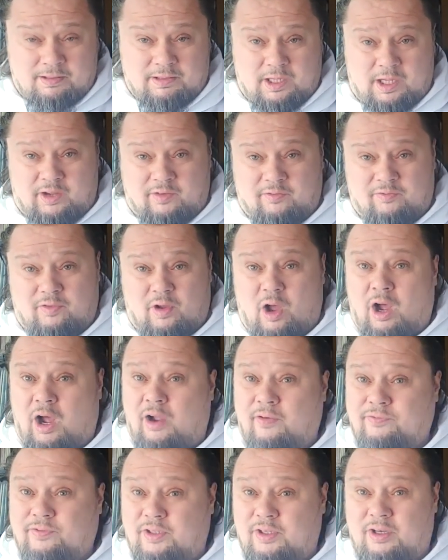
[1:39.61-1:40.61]
They've
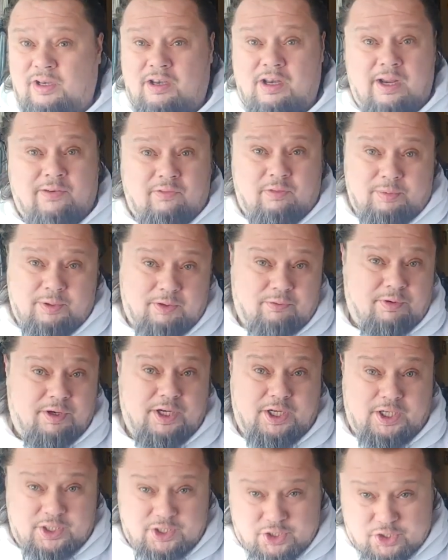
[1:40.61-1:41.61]
often never been
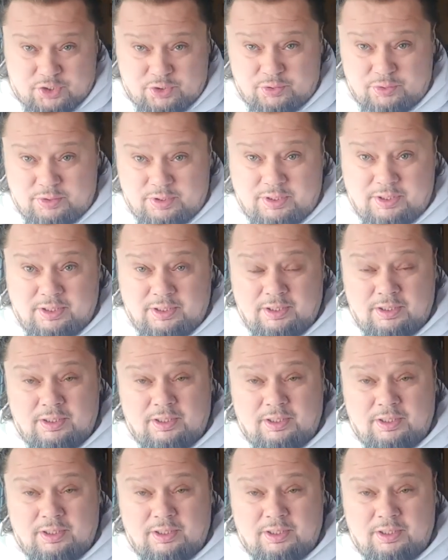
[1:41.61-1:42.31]
reissued.